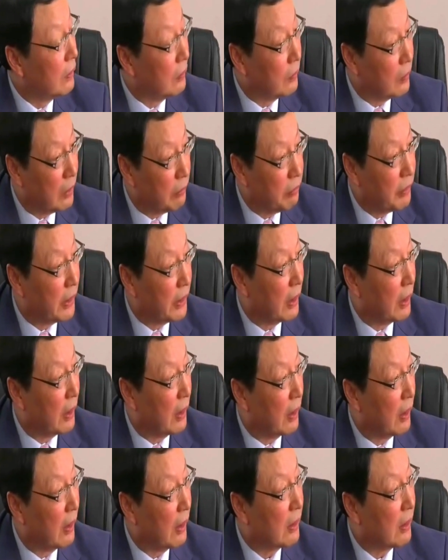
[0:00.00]
will be
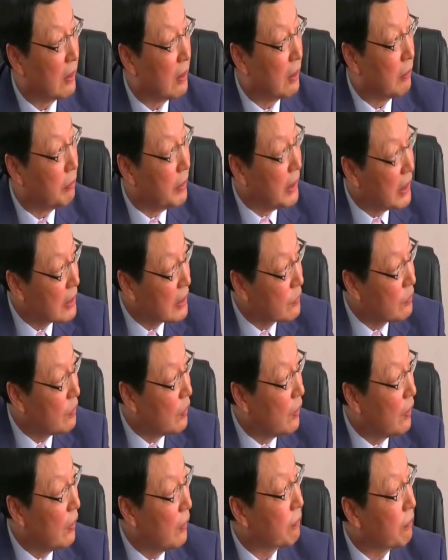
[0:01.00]
a
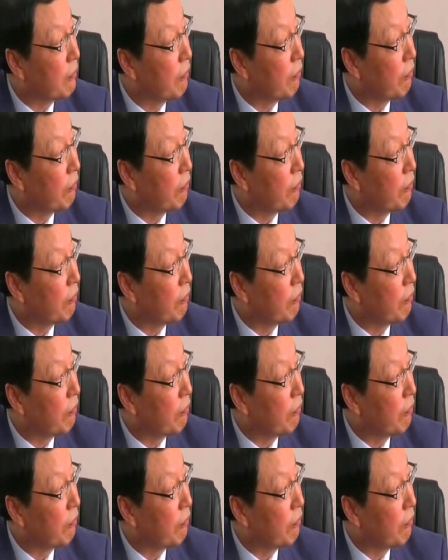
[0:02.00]
peaceful,